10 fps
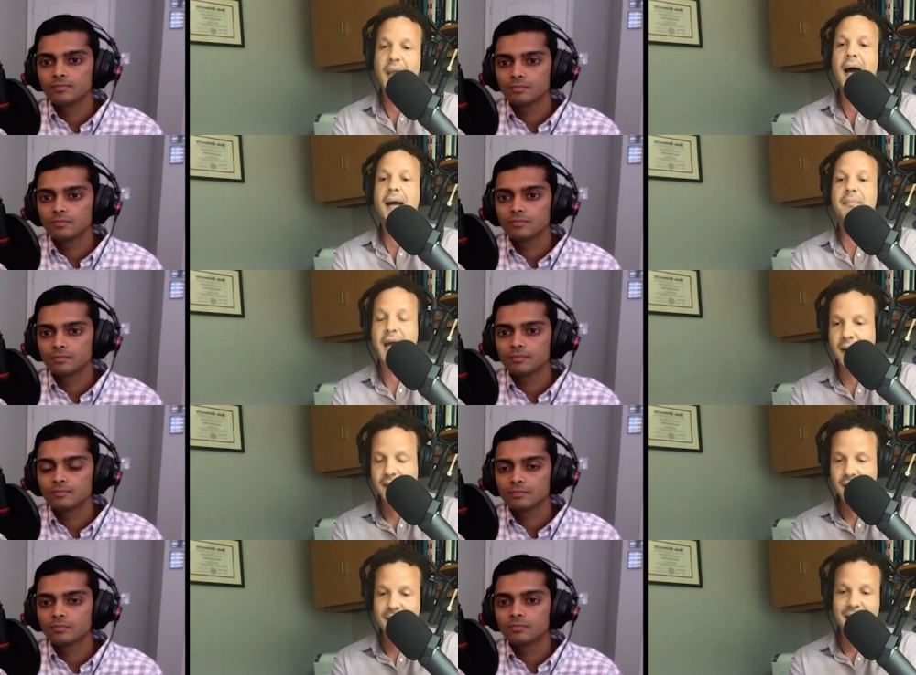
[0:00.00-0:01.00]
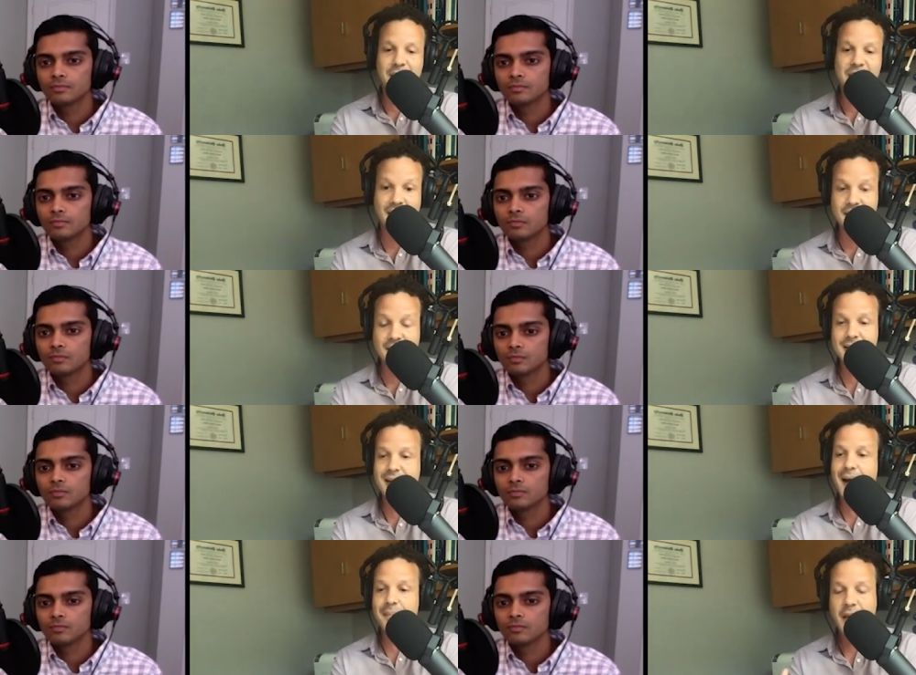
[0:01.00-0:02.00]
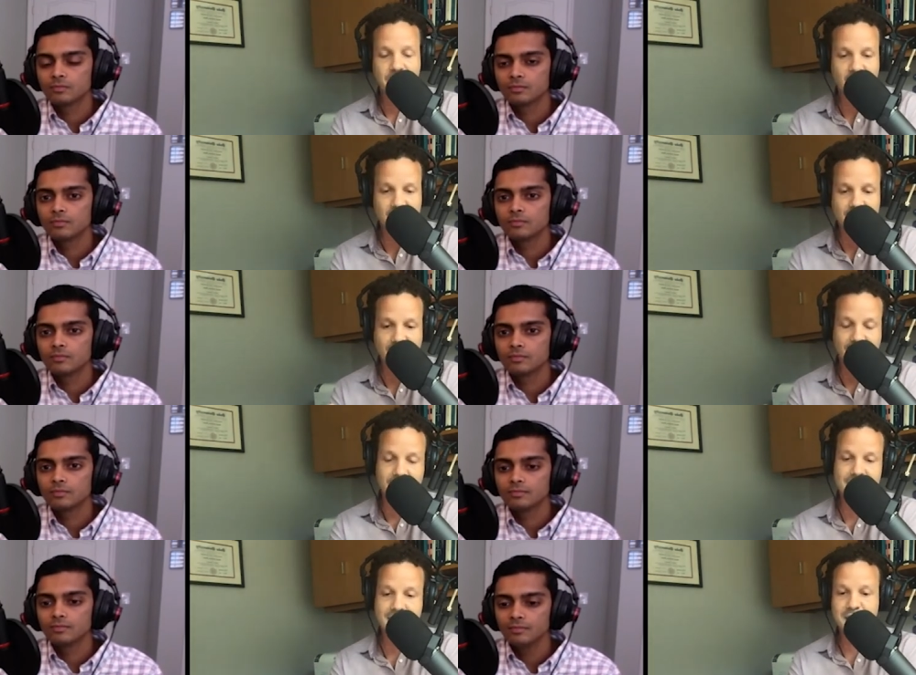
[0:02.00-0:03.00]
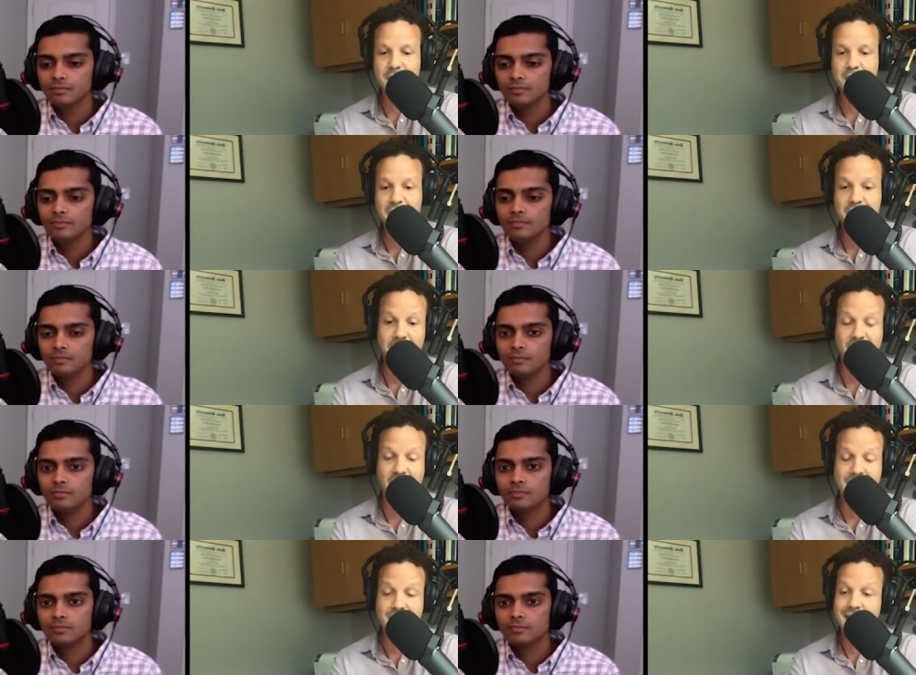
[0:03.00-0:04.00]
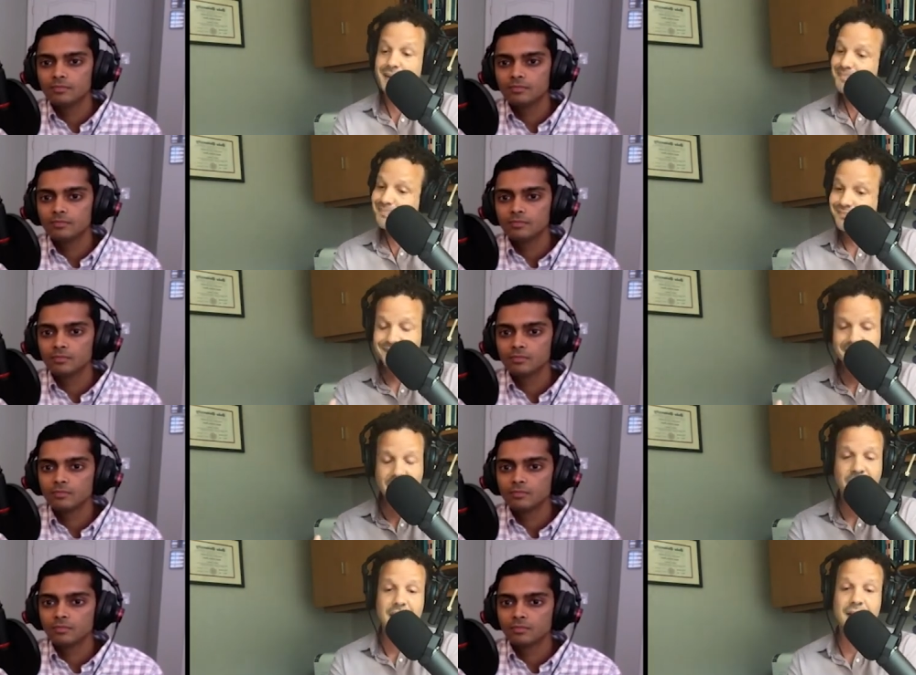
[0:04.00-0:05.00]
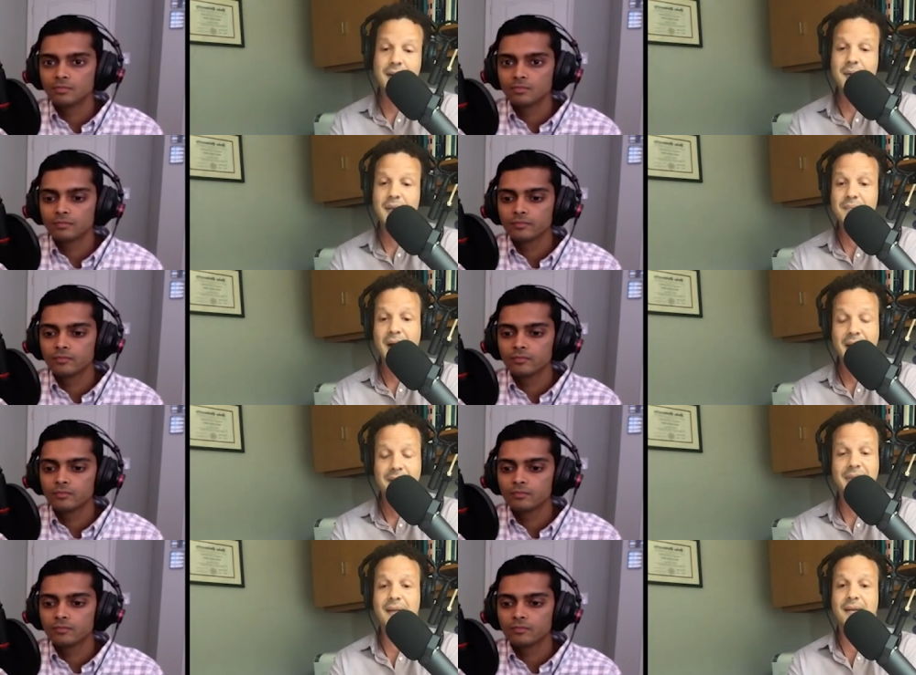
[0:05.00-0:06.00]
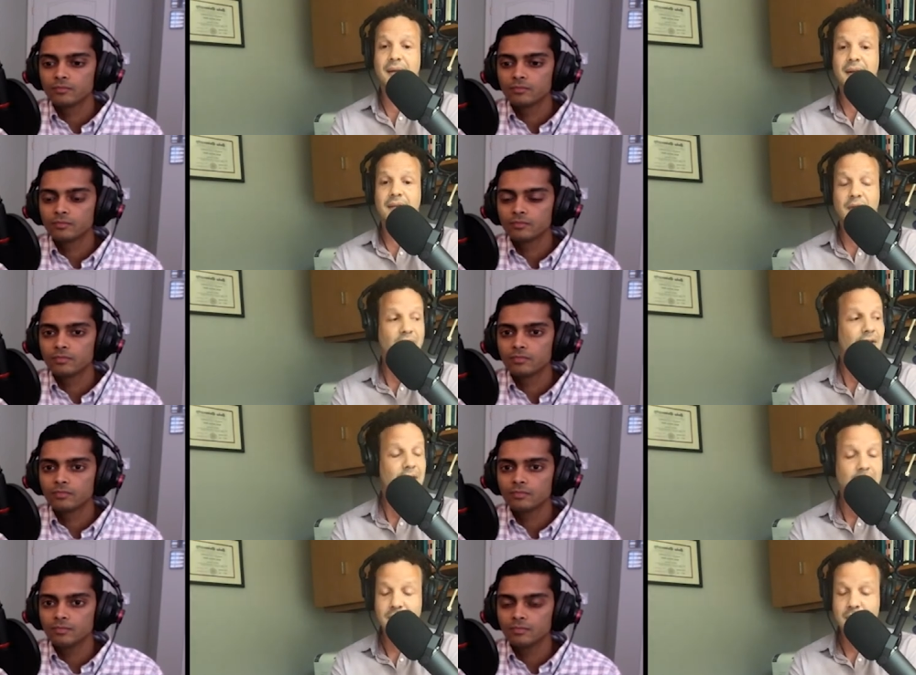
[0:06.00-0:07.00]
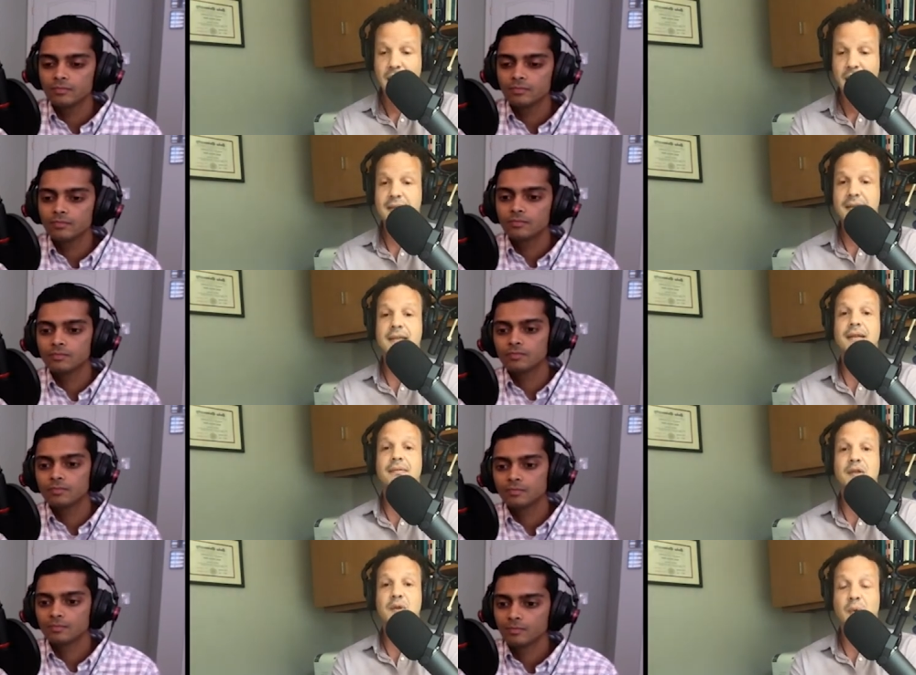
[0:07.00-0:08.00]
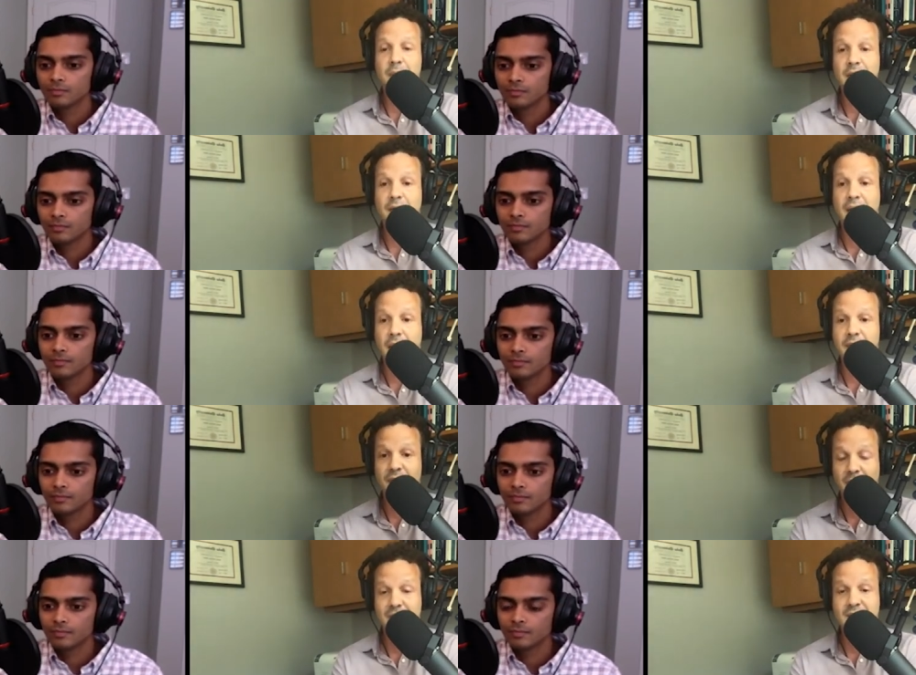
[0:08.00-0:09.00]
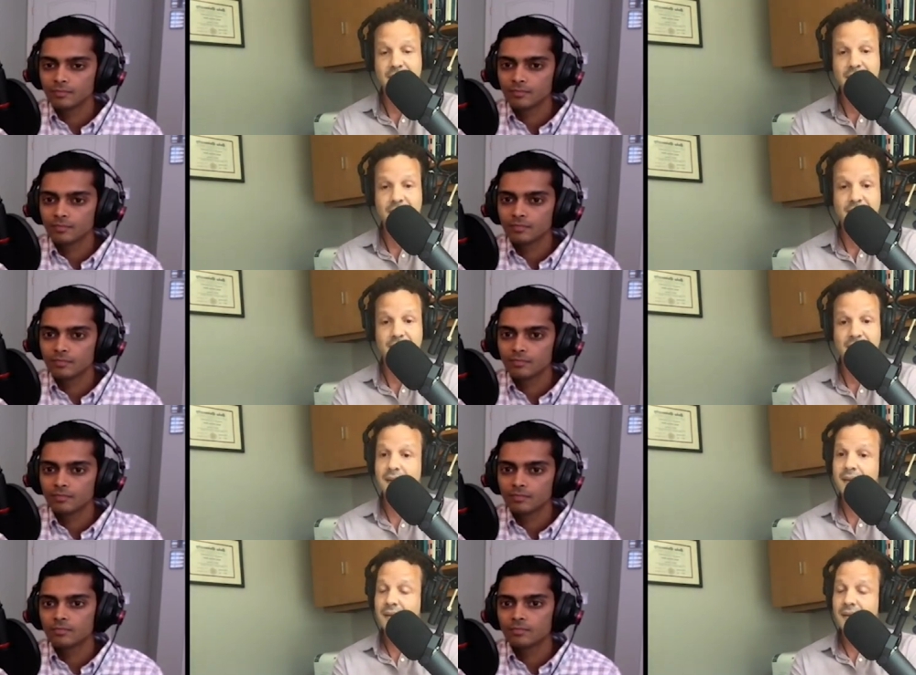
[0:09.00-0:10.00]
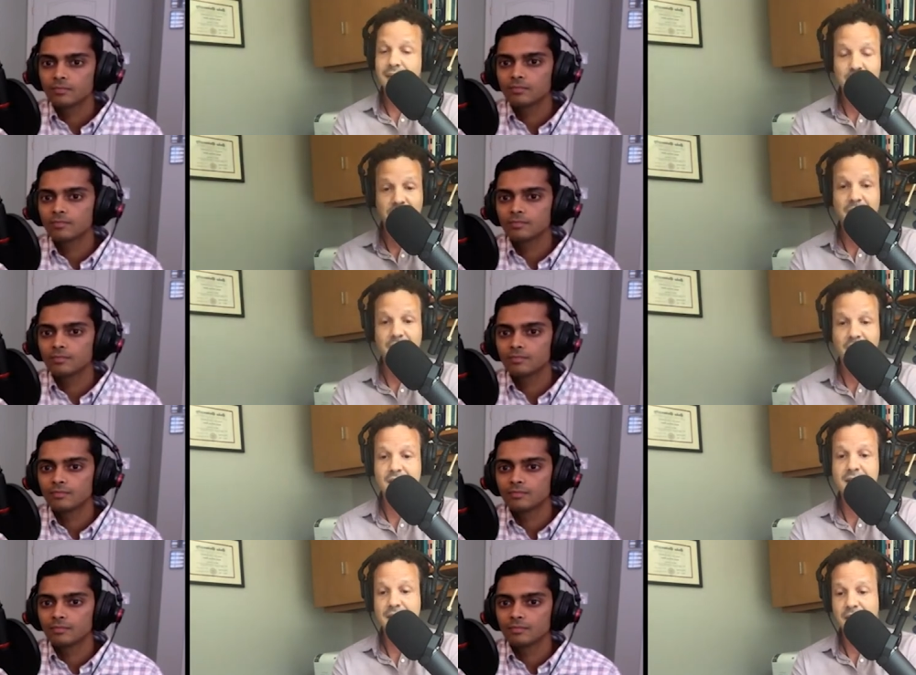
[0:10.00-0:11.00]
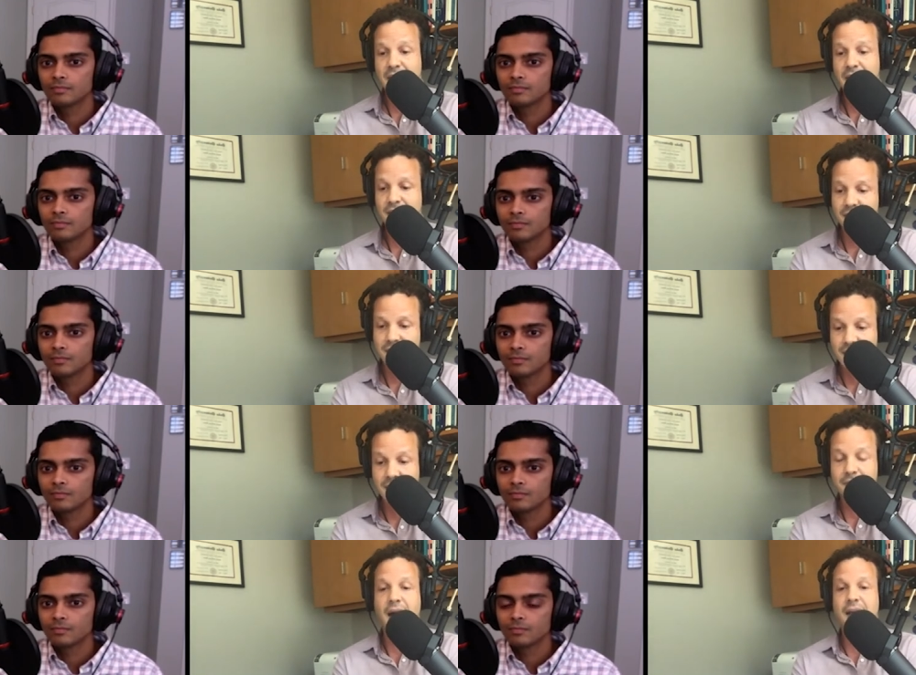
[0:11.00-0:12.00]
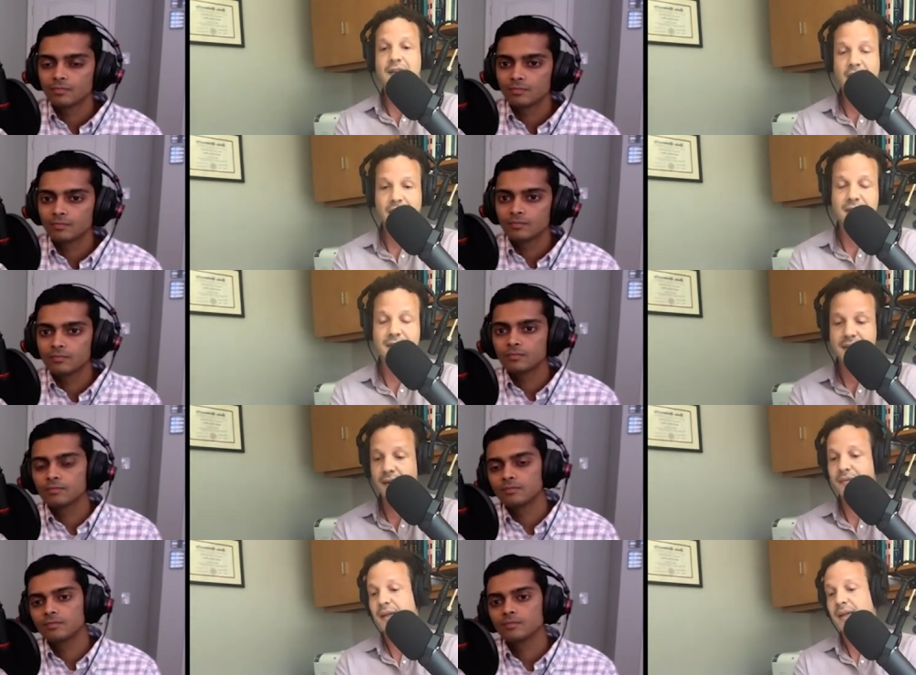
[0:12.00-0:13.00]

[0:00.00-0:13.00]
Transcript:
Speaker 1: I'm not a misogynist. I'm not partaking in this discriminatory process. But you know what? You might be. If you've ever looked around to see if there's a woman around before you said something, you've been participating. So think about it. Check yourself.